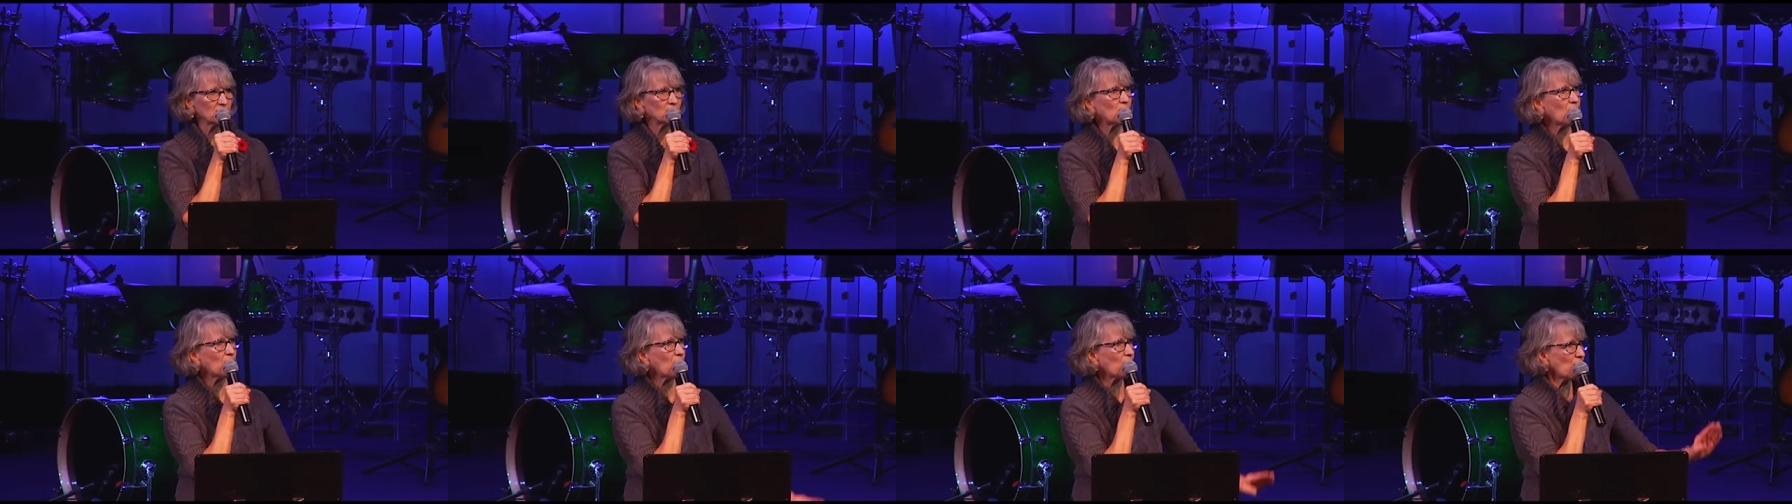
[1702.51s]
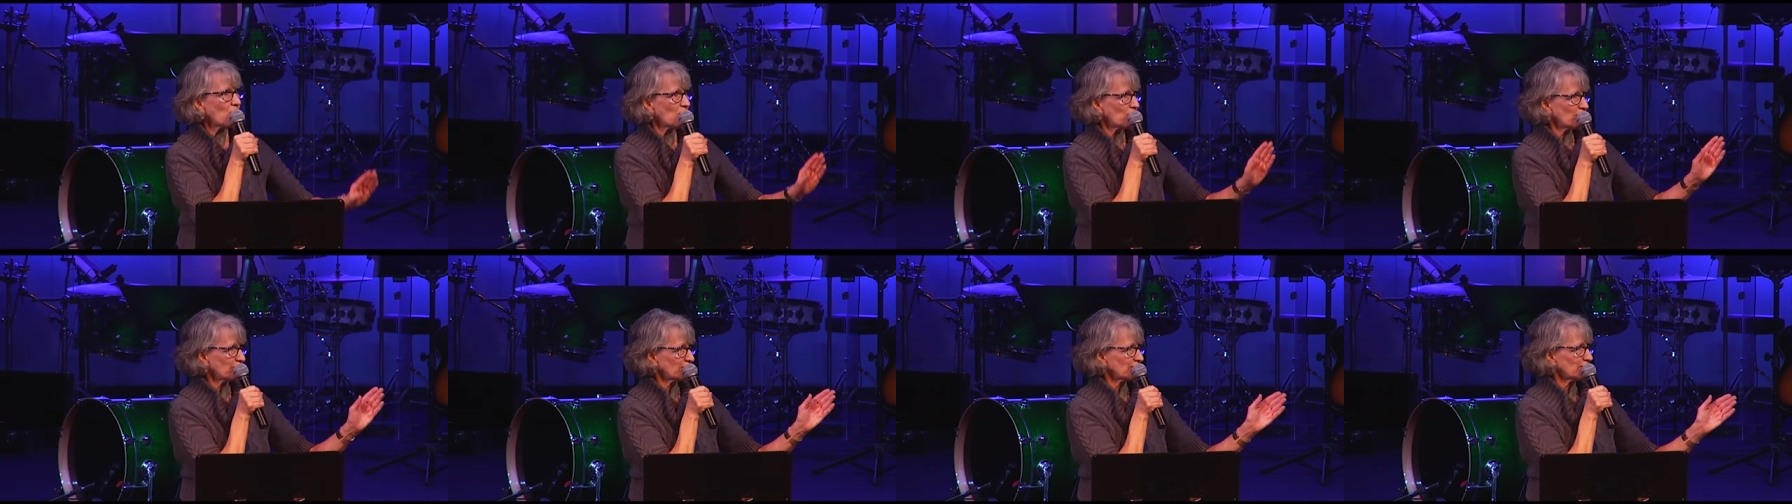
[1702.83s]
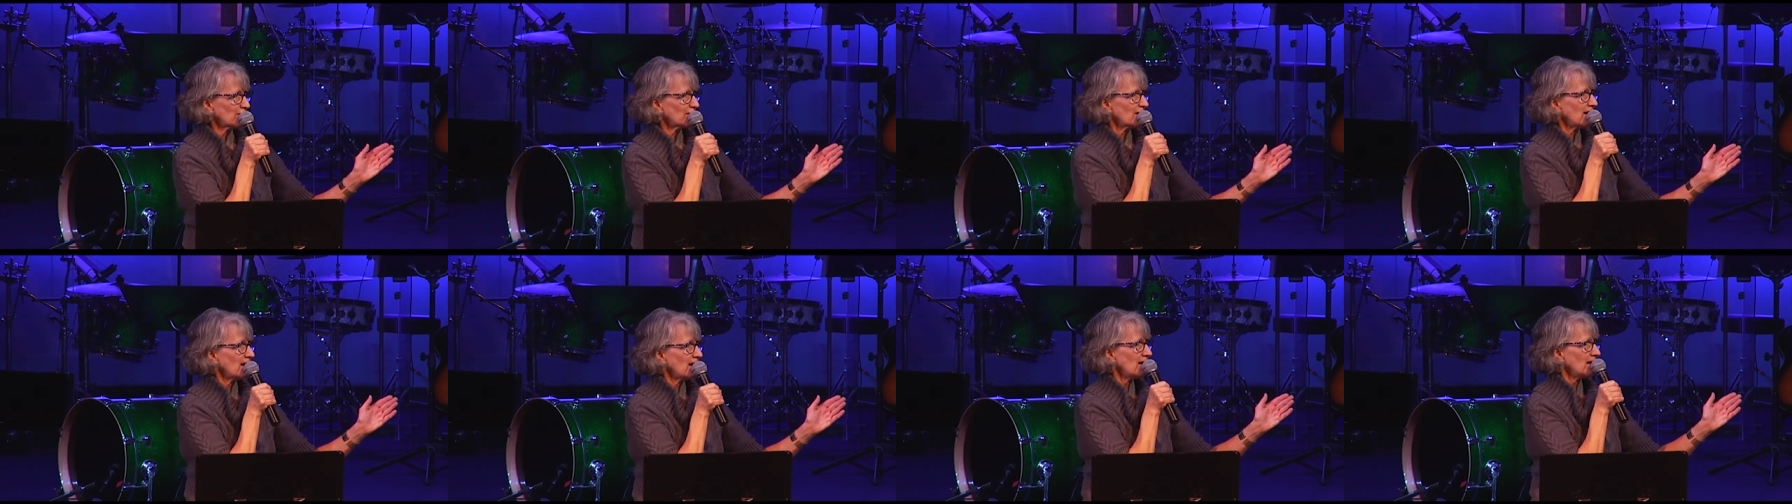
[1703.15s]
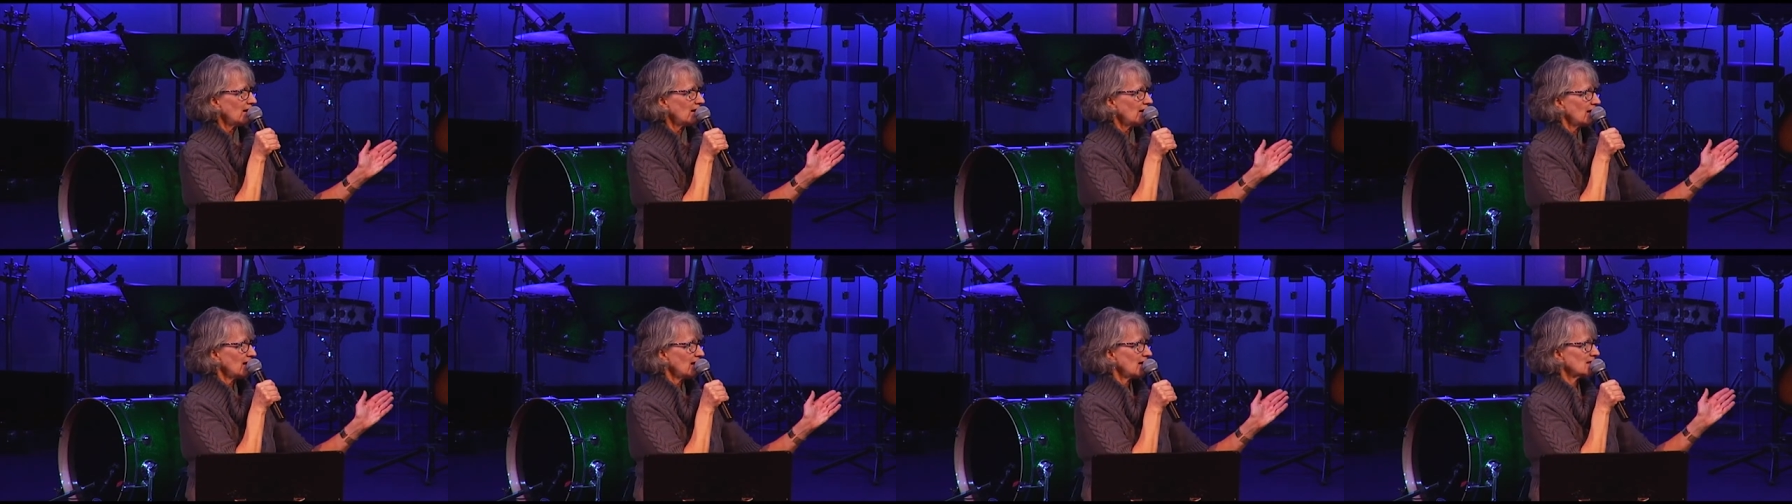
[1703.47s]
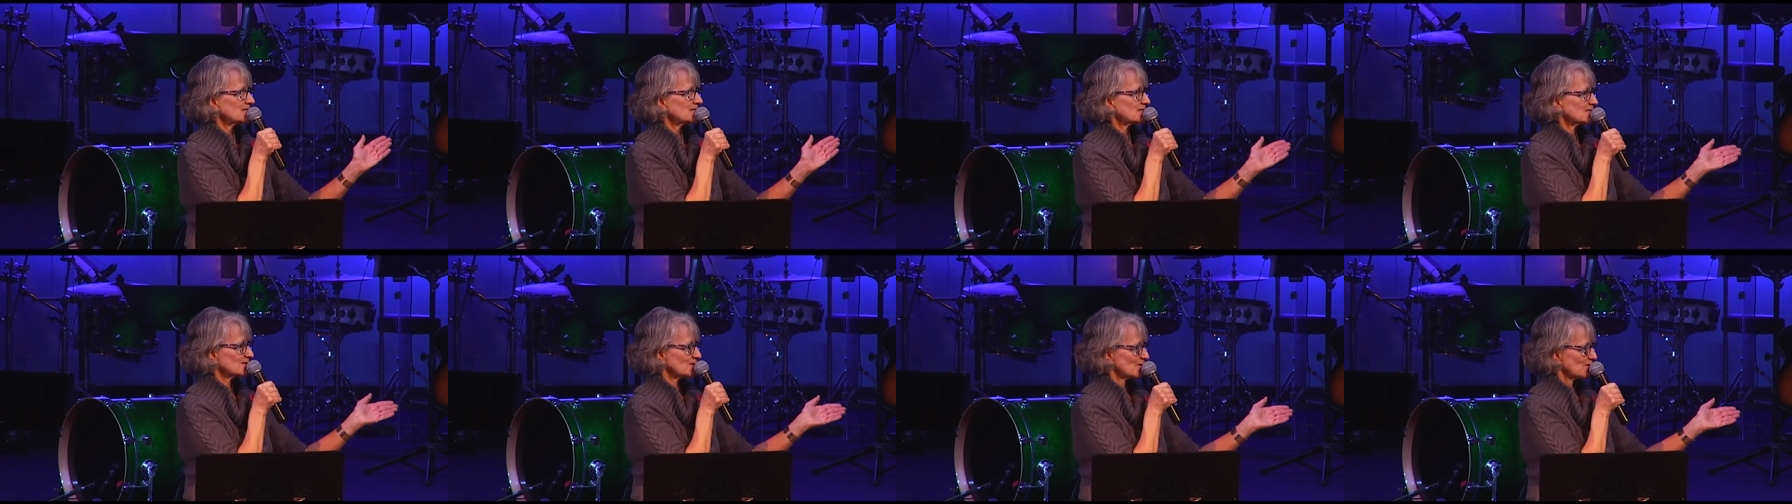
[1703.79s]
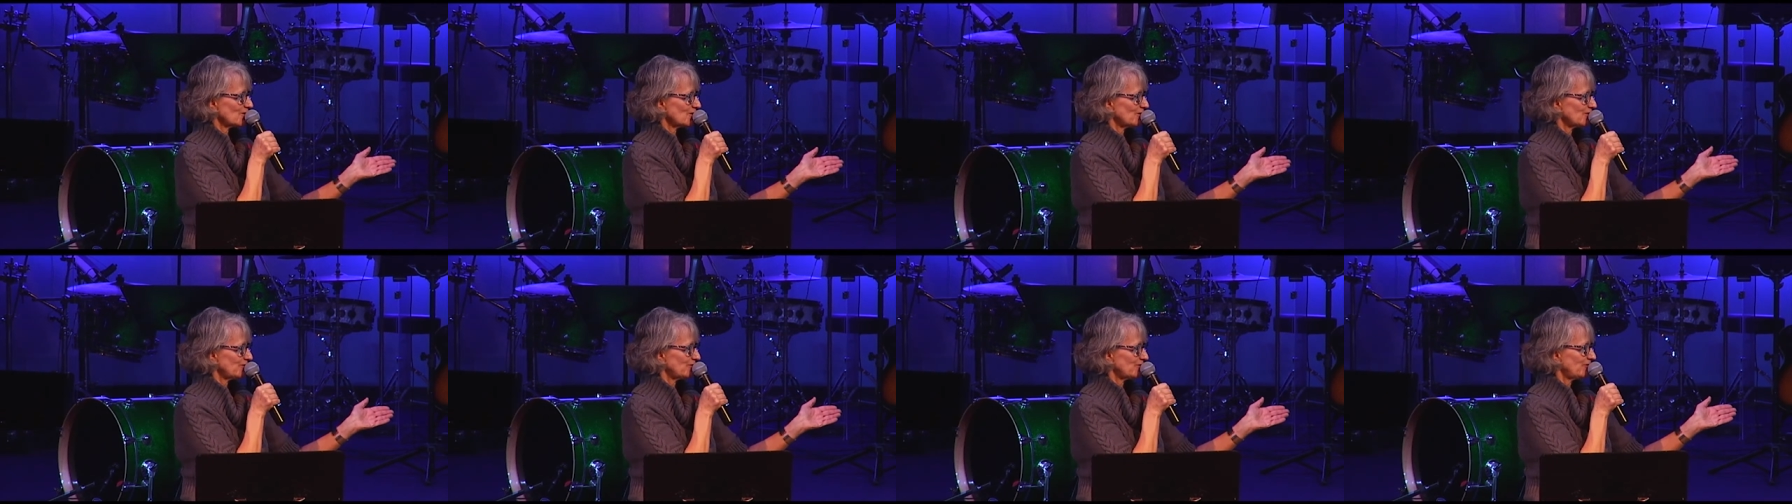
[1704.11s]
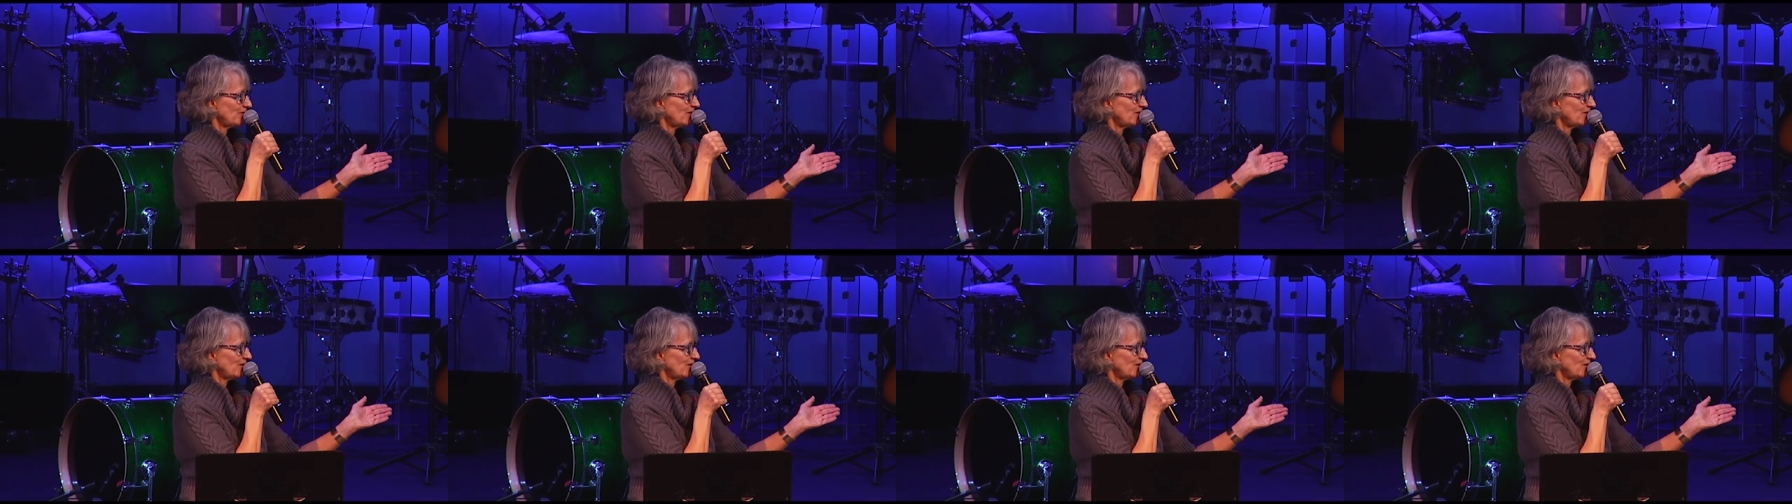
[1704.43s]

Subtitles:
go over and serve.